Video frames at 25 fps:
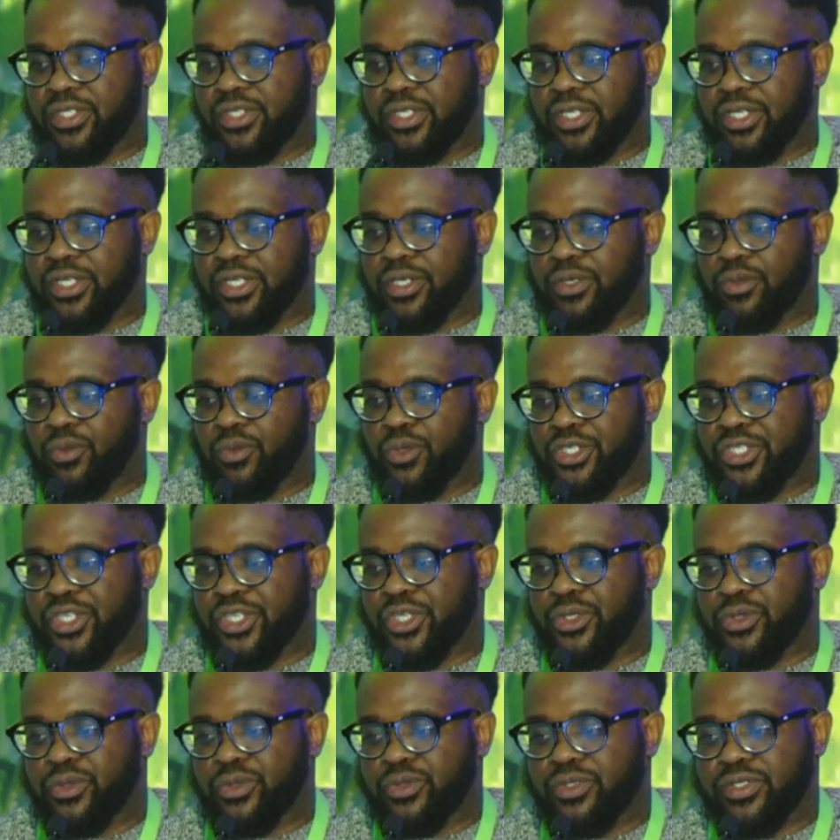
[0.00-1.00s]
water
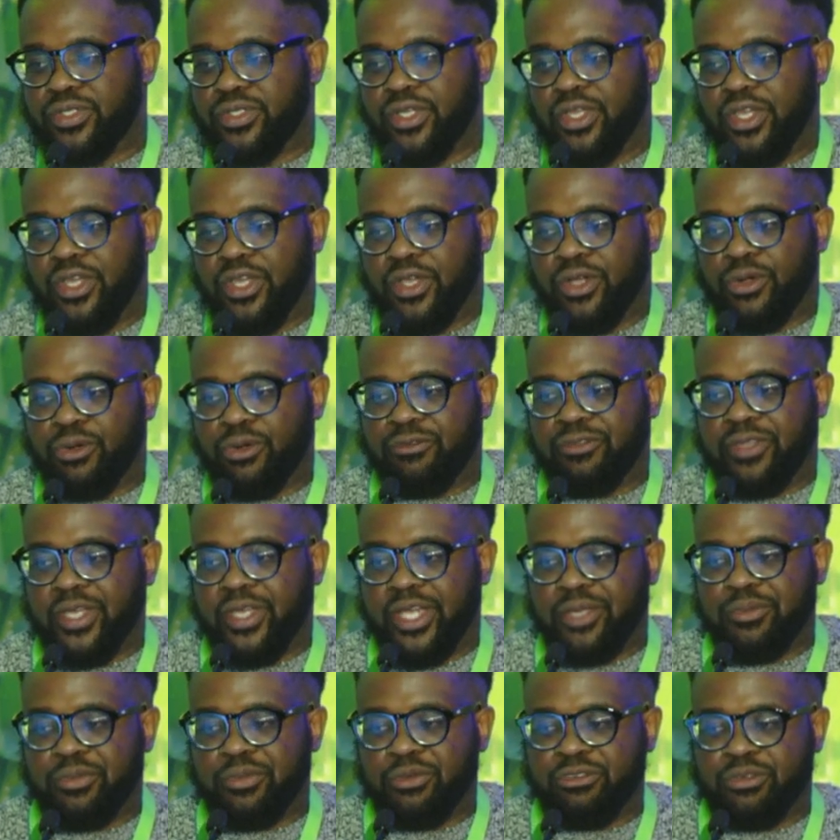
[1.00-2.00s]
use of the
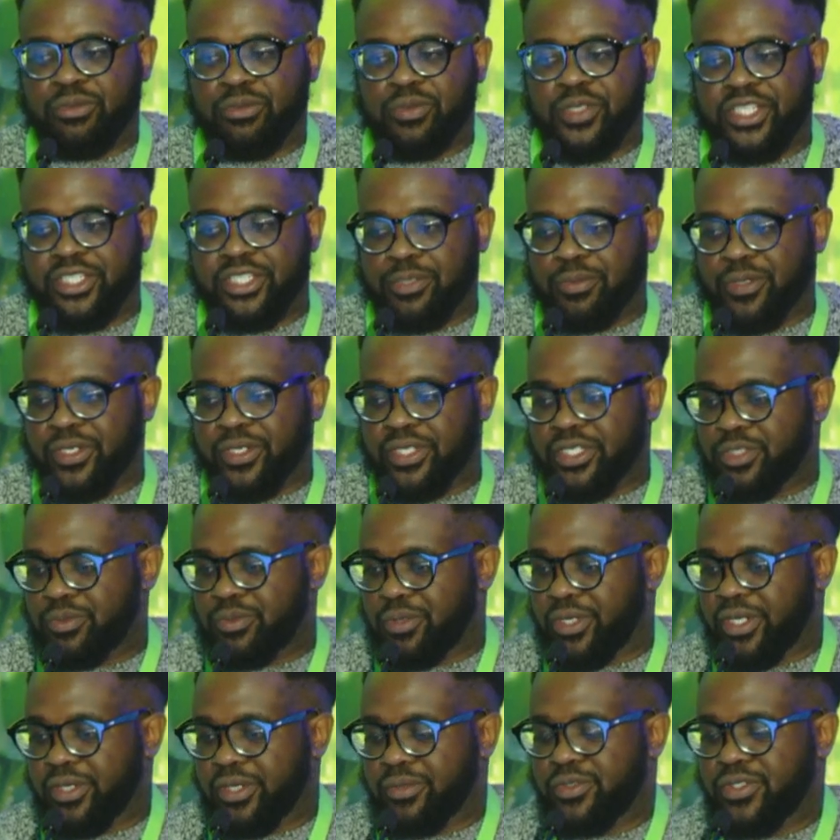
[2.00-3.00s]
high-performing Japanese
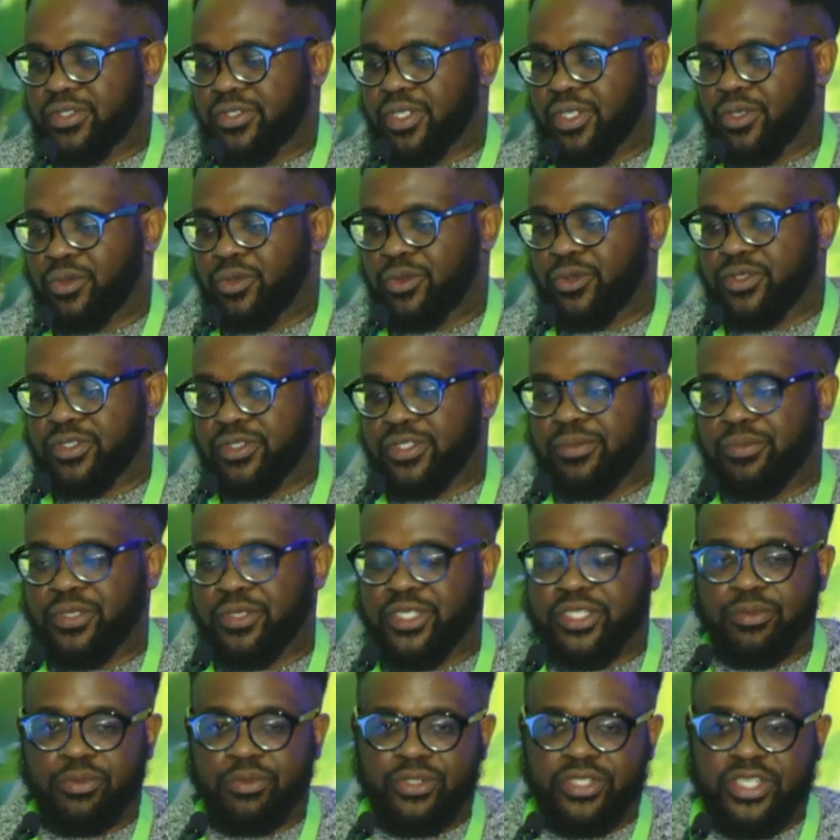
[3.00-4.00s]
plums across the
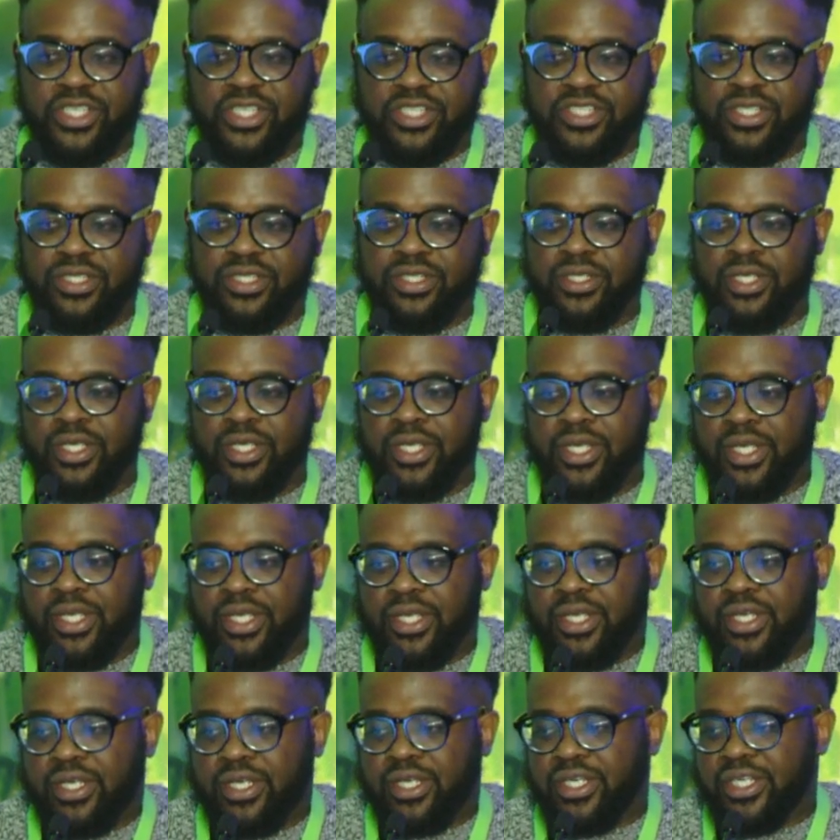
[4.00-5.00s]
major production
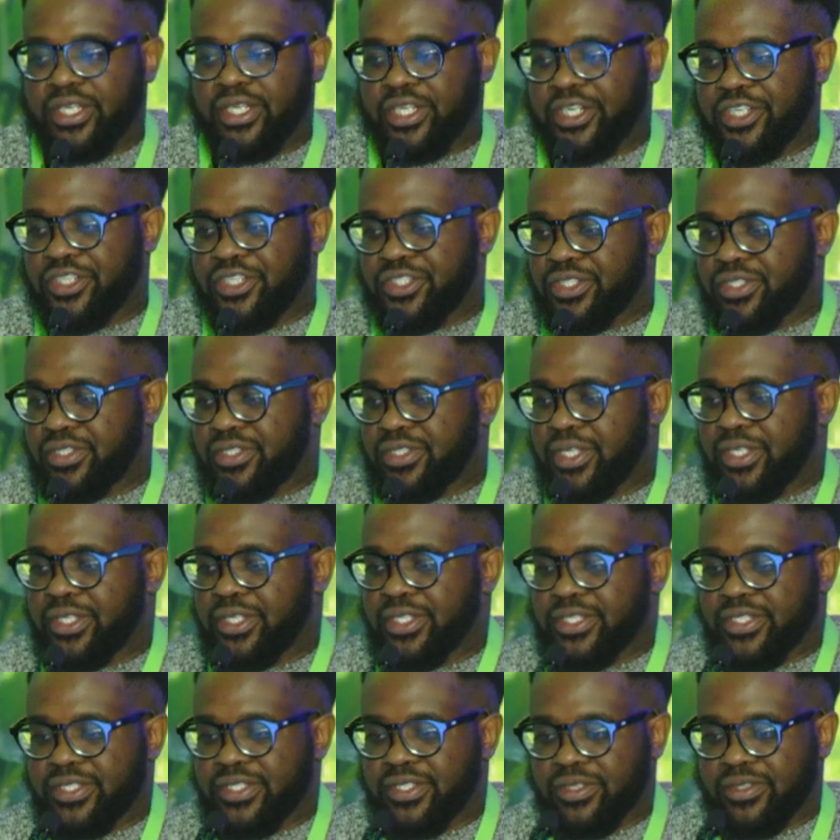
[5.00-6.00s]
regions
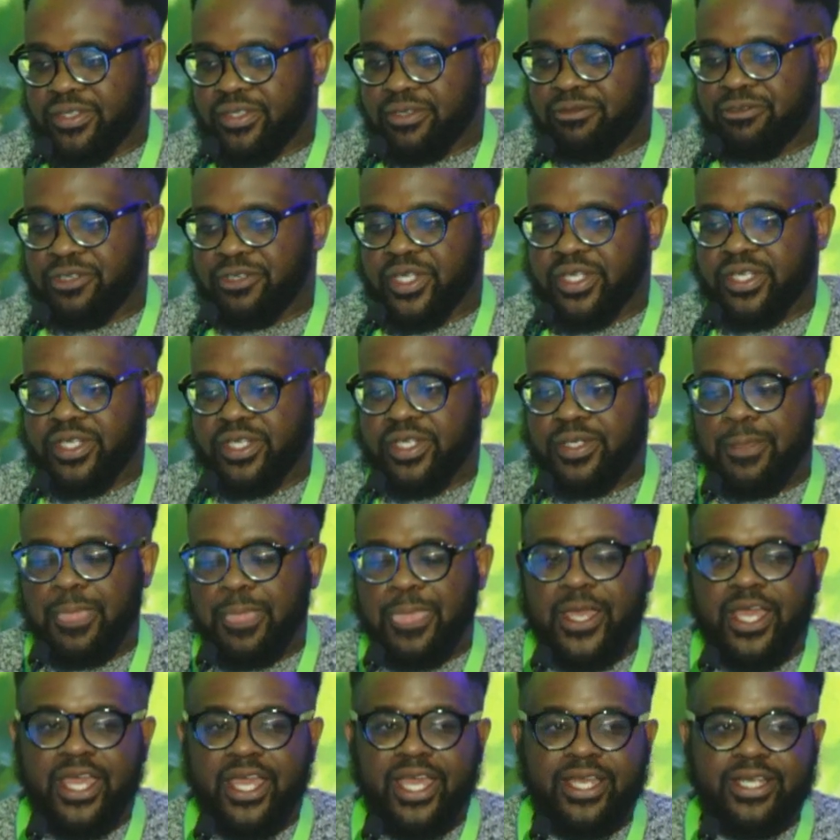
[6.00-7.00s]
in South Africa.
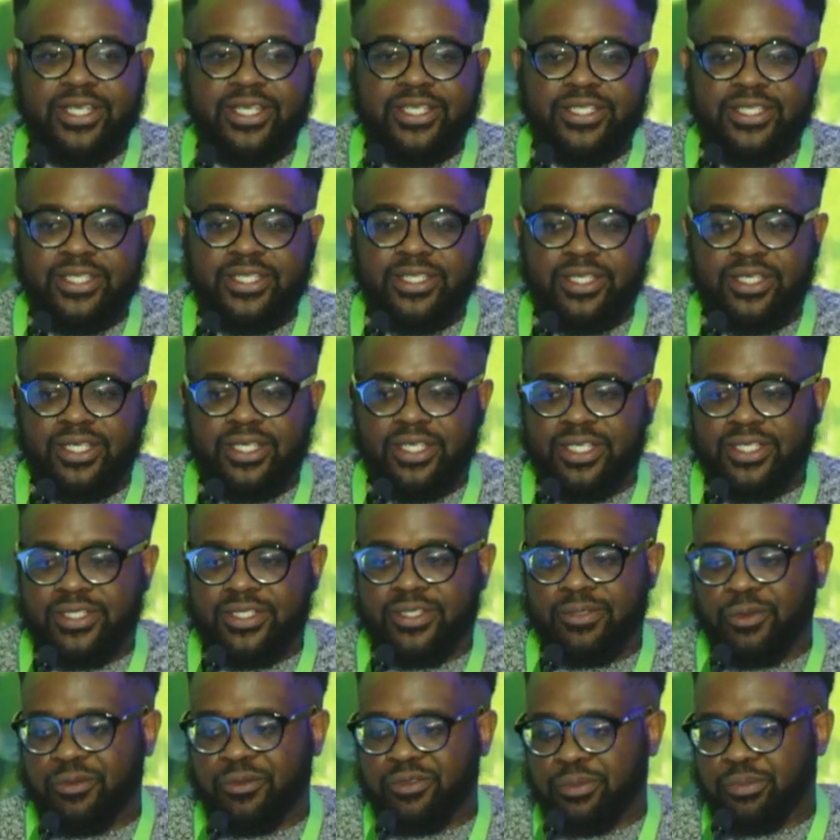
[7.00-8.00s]
And
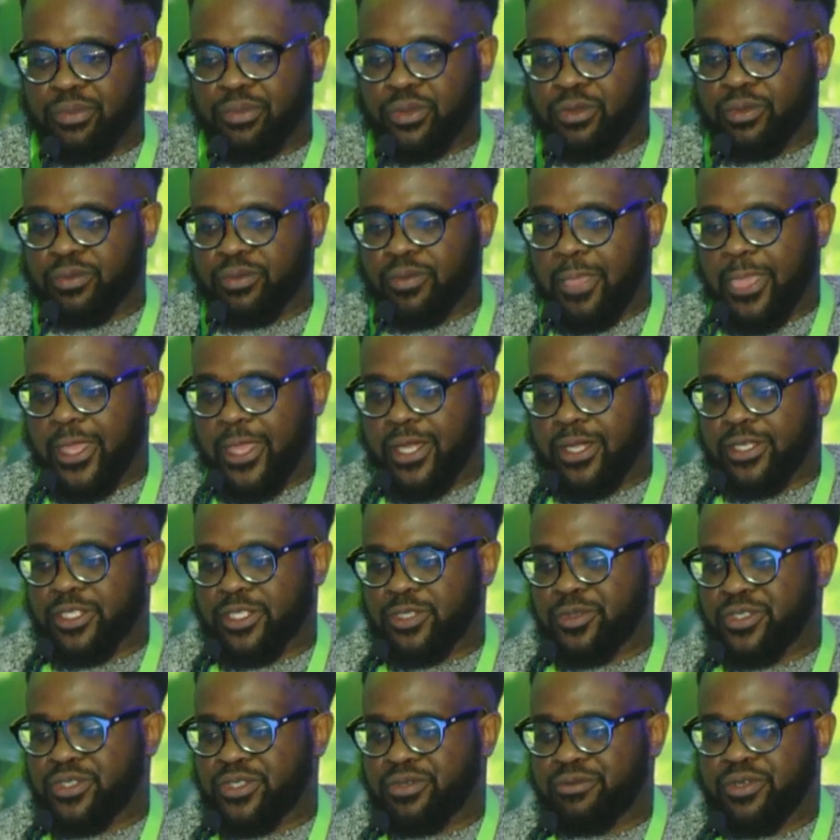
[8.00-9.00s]
some of the
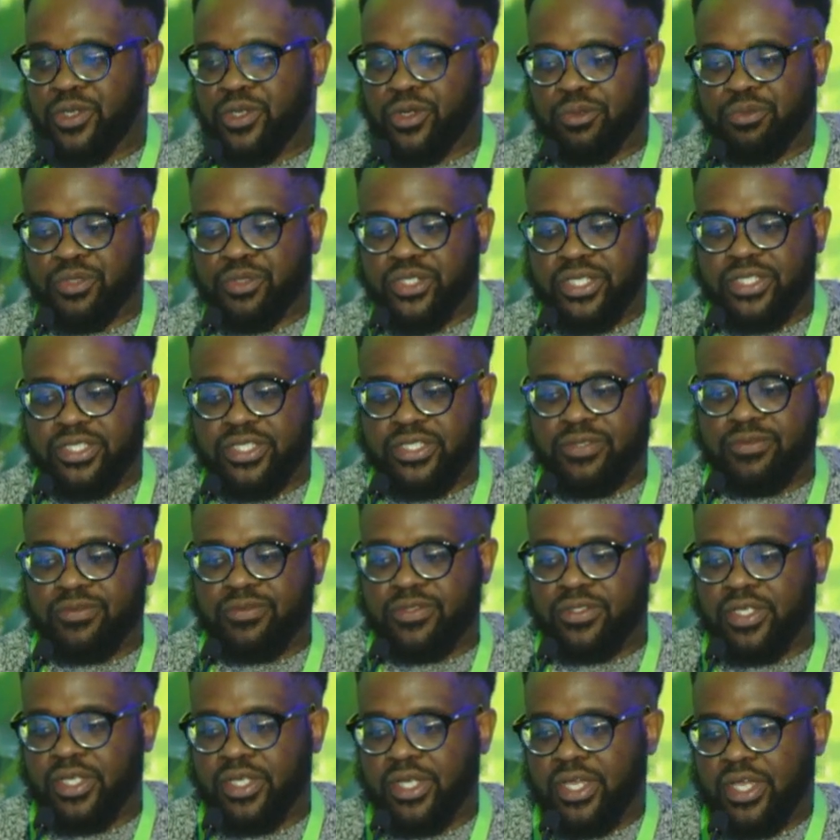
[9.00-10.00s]
specific
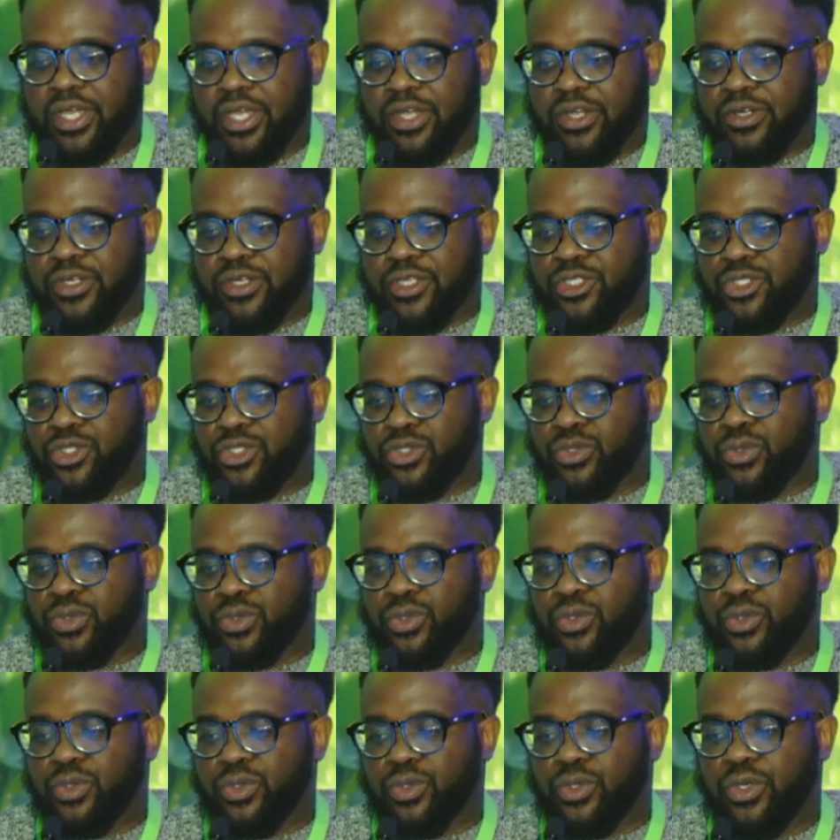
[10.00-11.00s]
objectives was
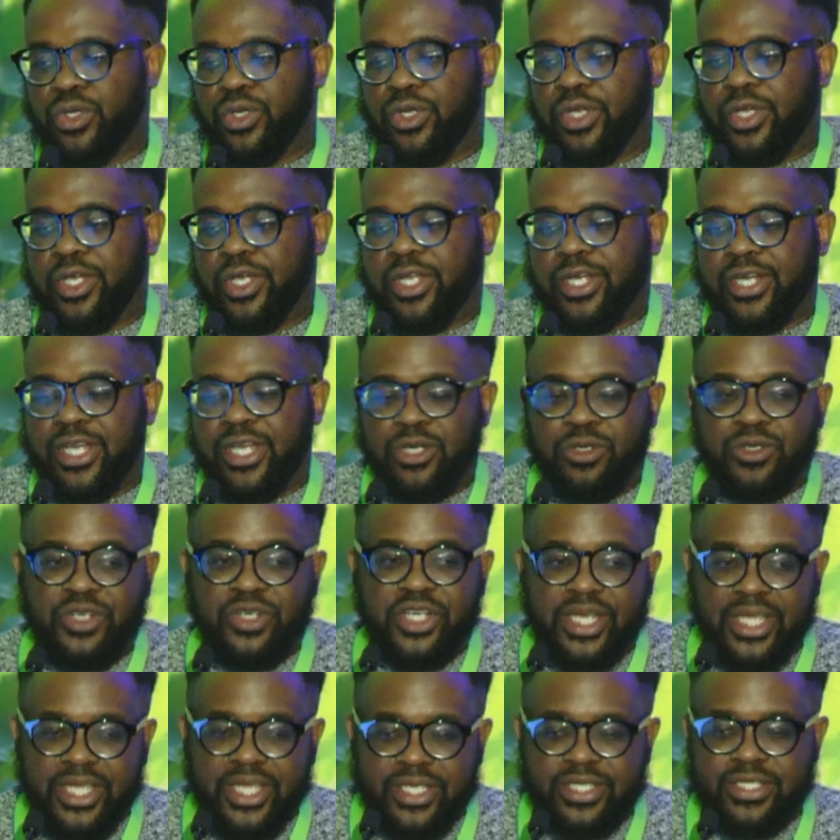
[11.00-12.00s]
to now
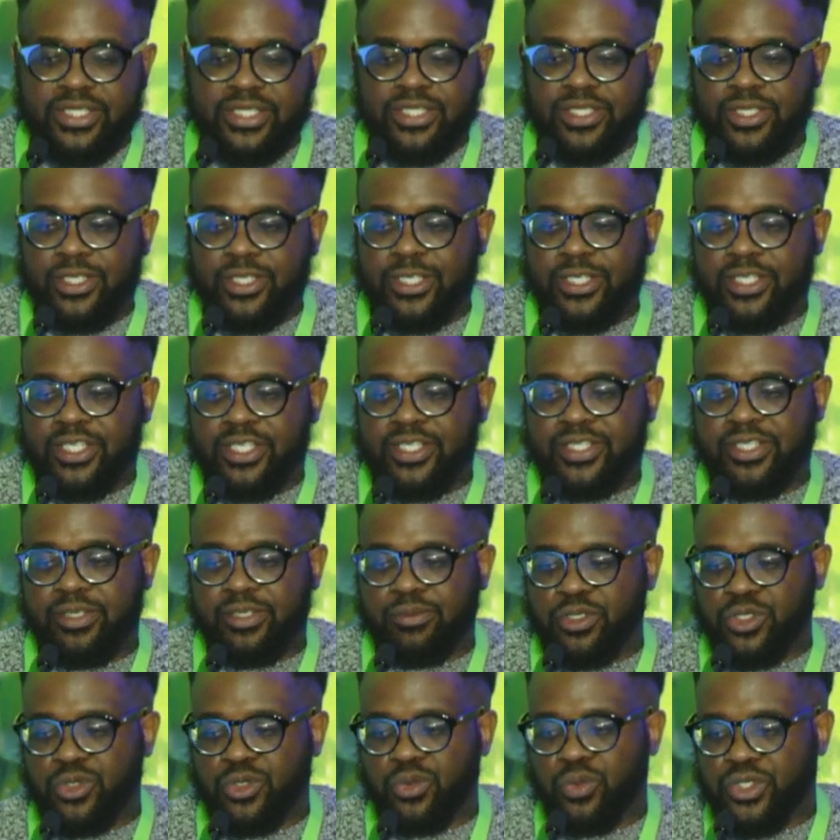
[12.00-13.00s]
relate the
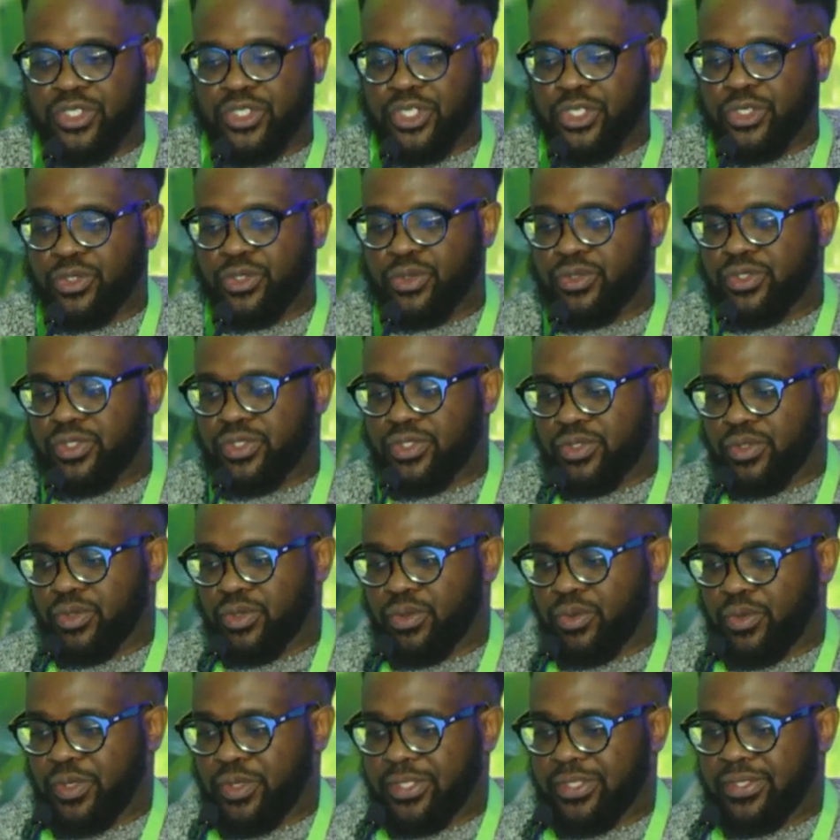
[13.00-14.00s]
established water use
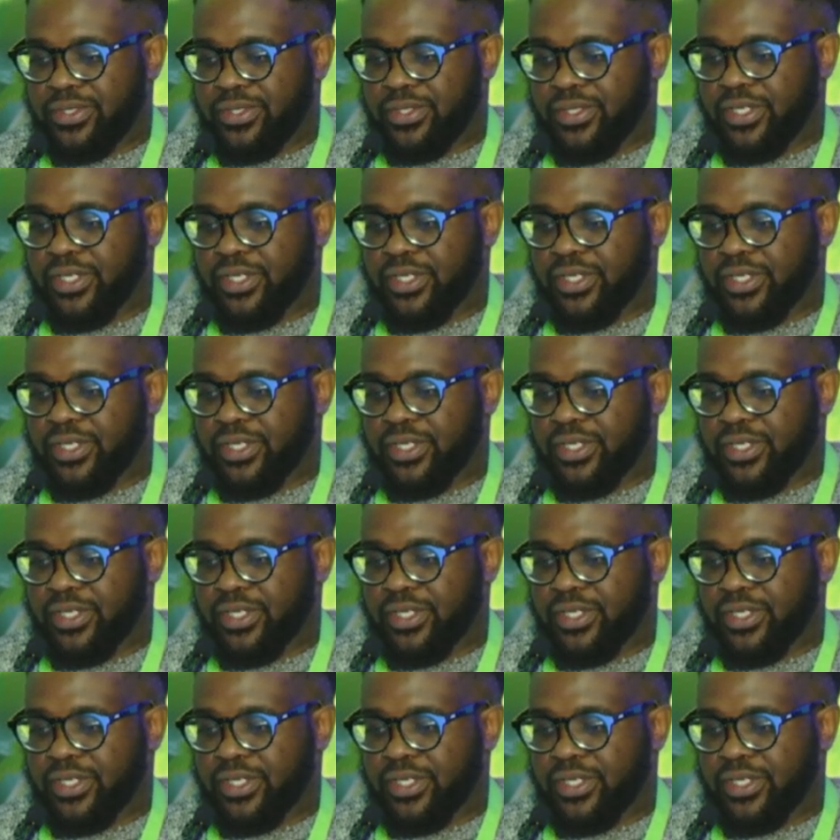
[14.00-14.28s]
with